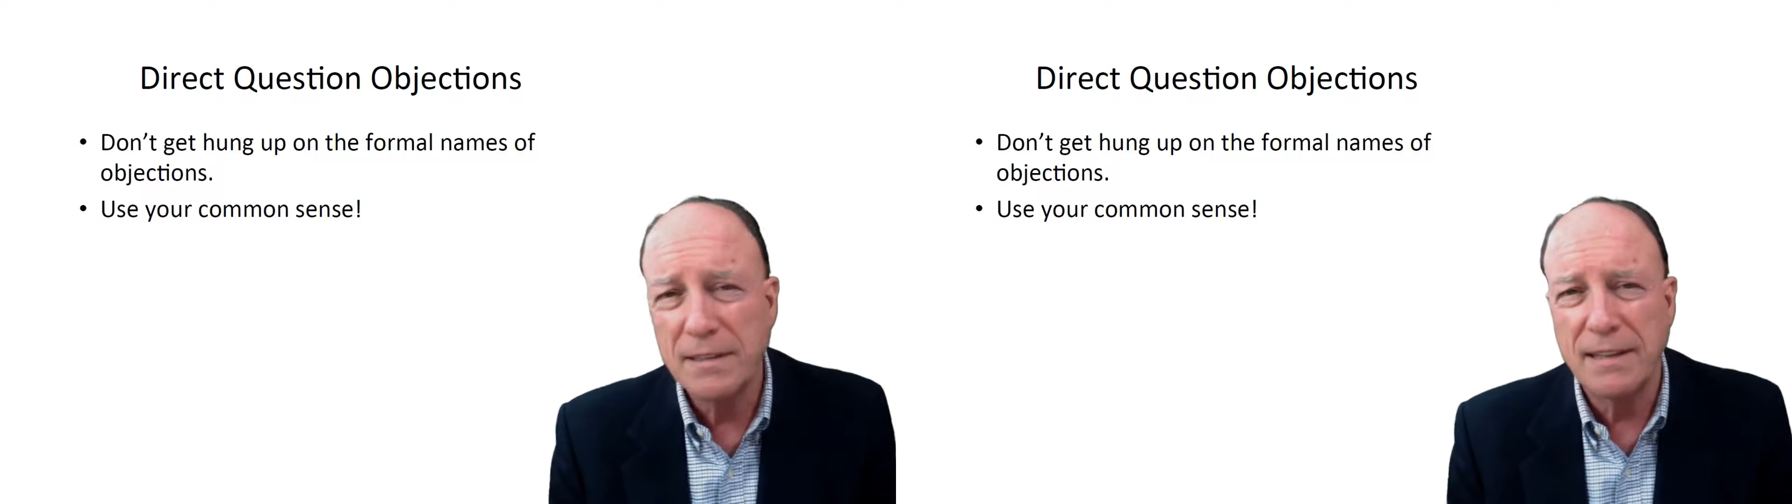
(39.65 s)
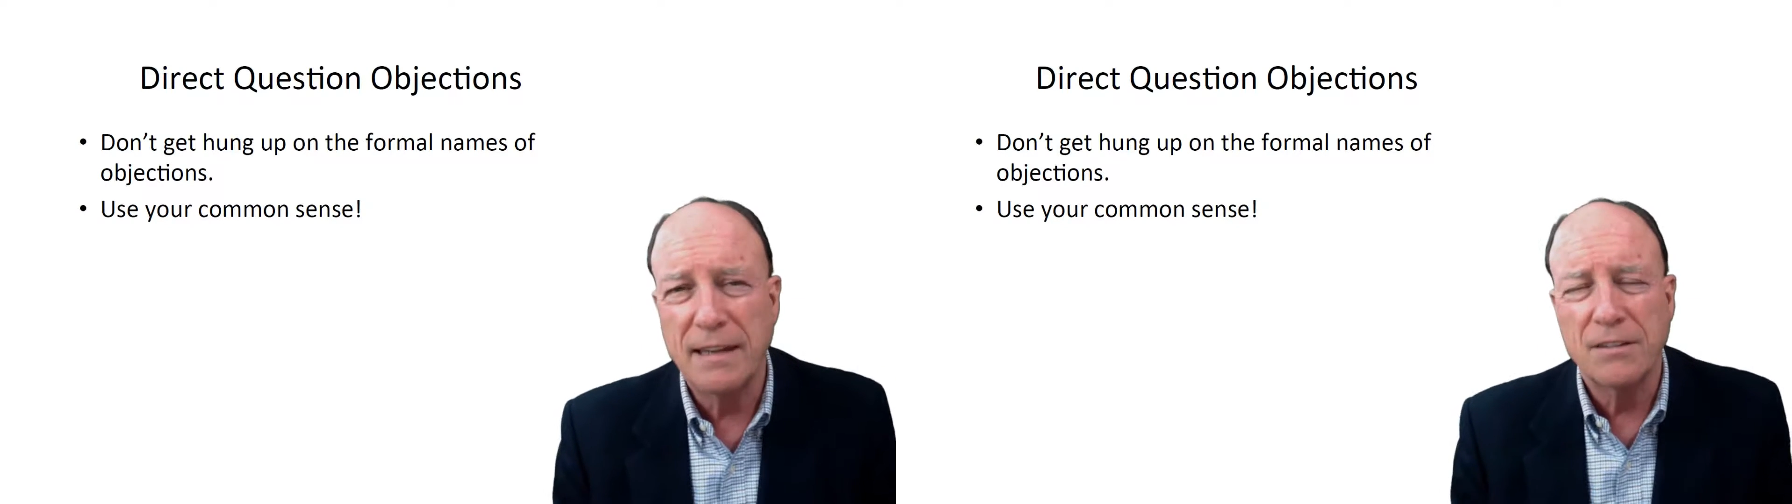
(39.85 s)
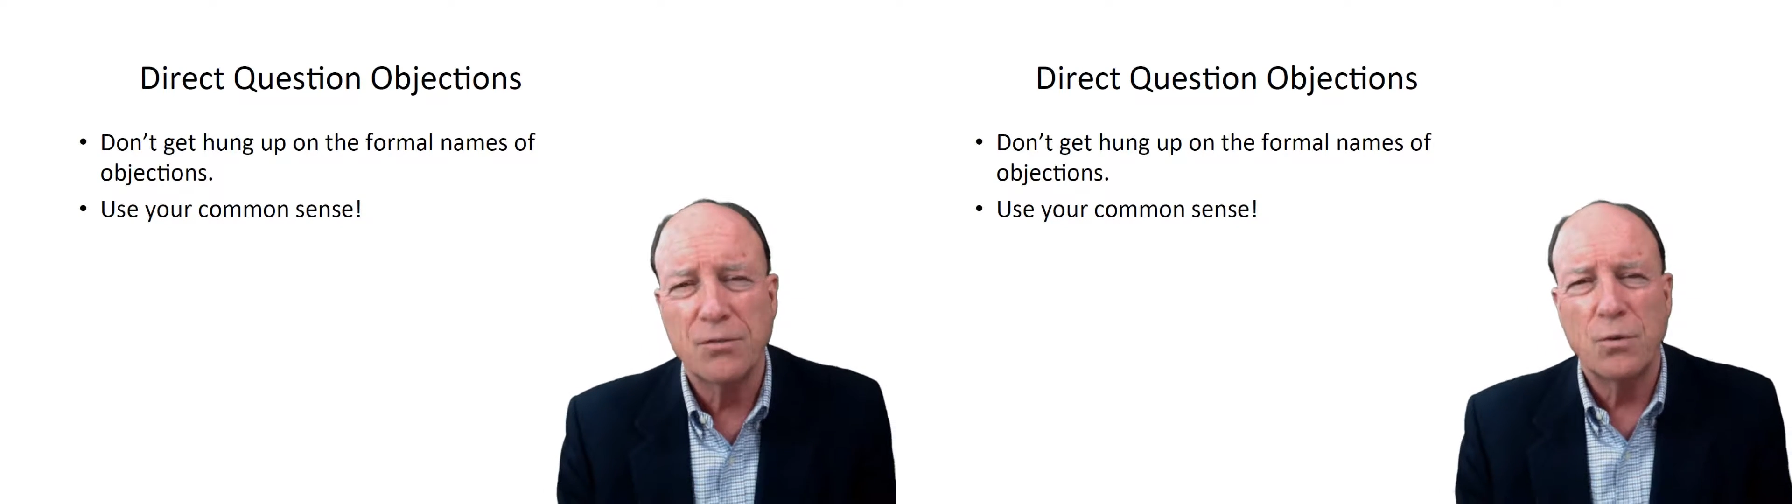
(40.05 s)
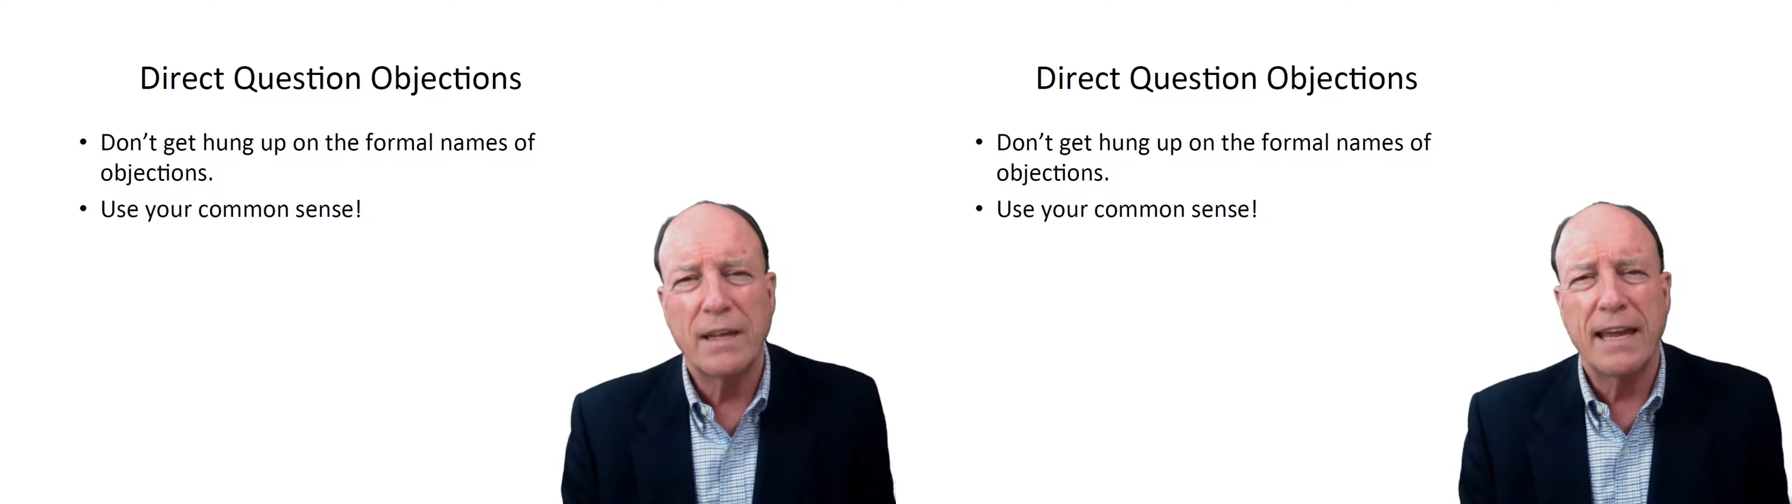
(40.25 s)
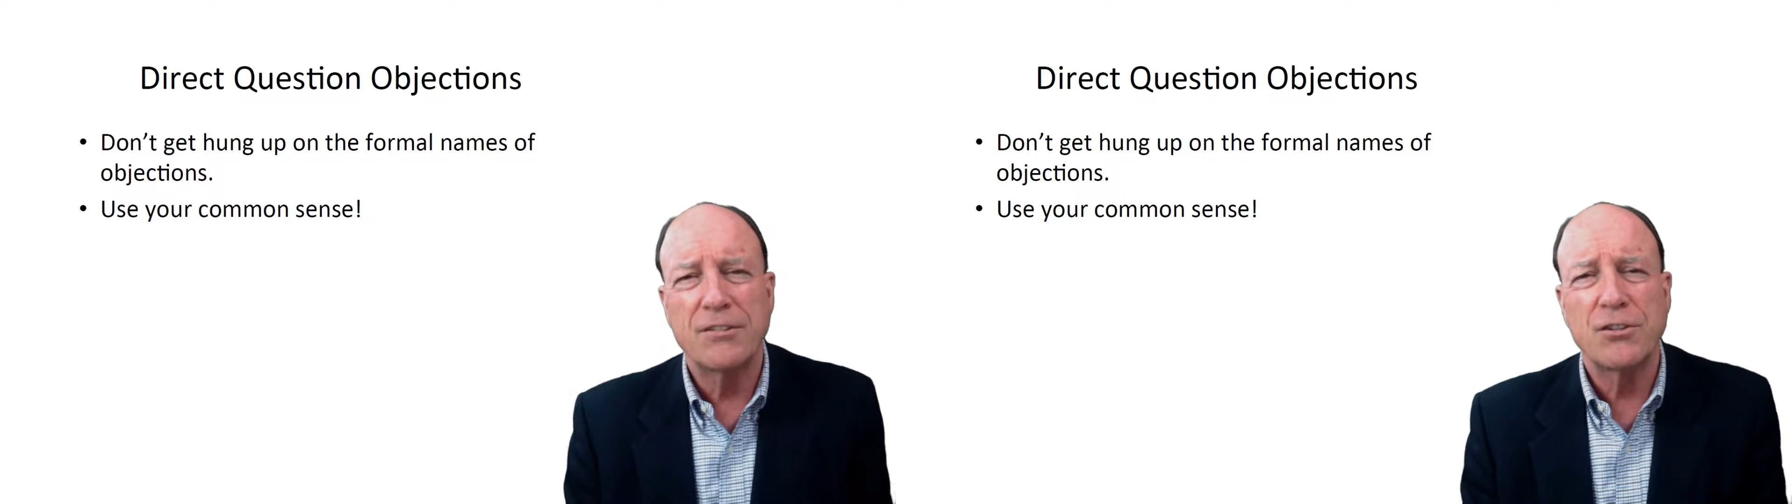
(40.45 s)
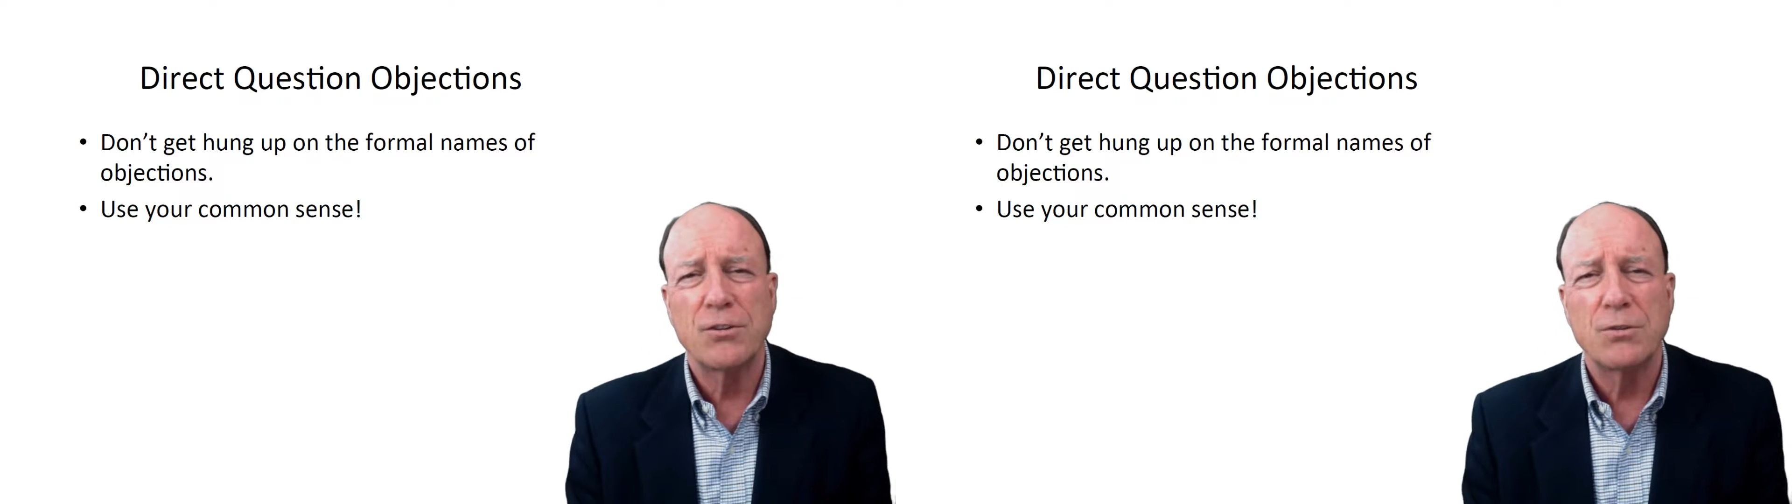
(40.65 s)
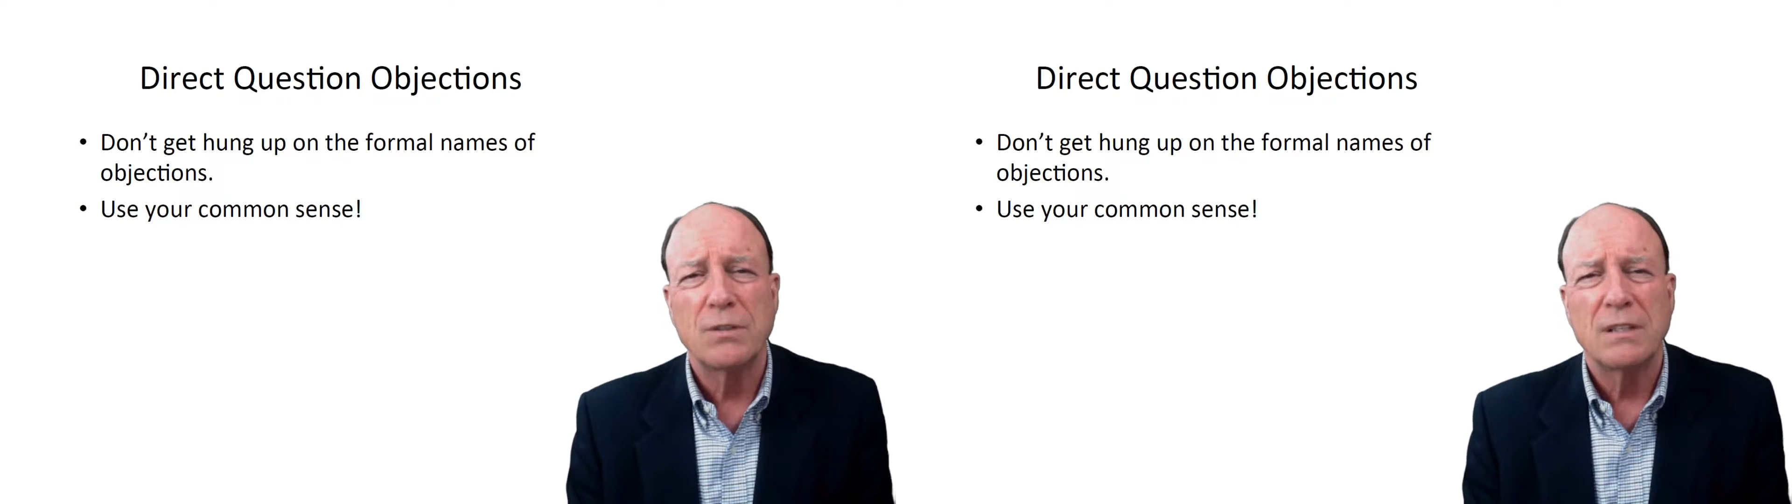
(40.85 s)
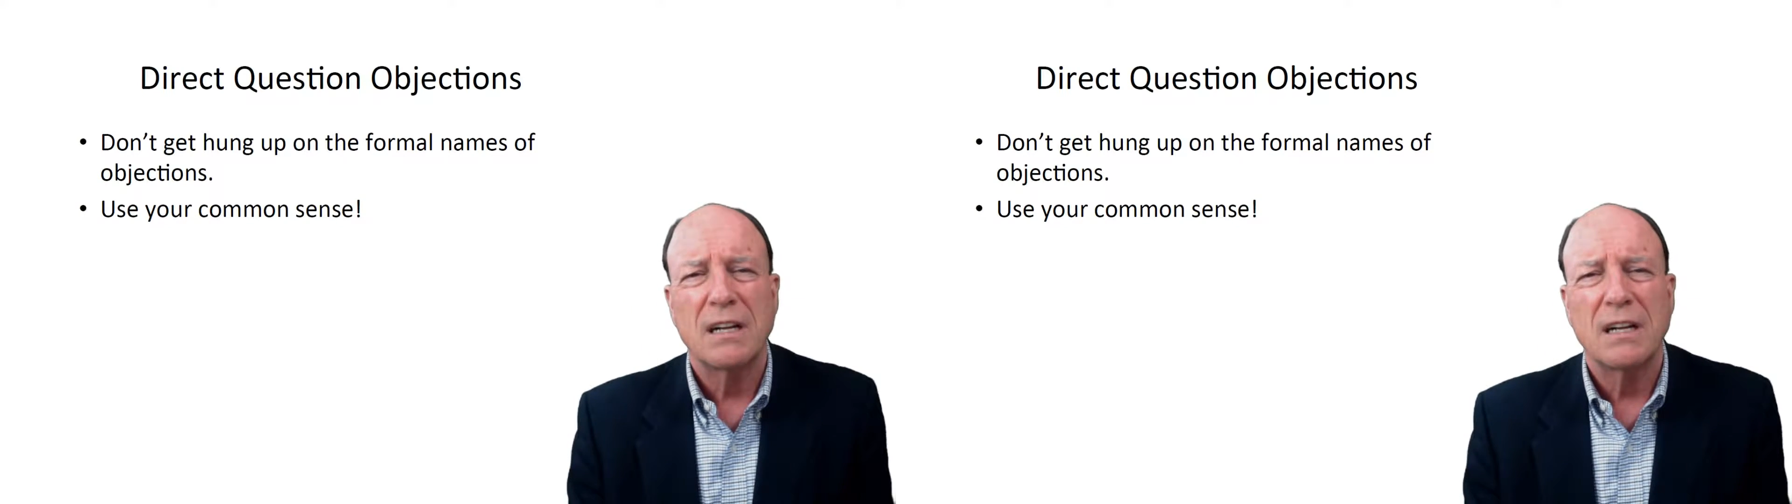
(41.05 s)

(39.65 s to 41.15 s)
sense will get you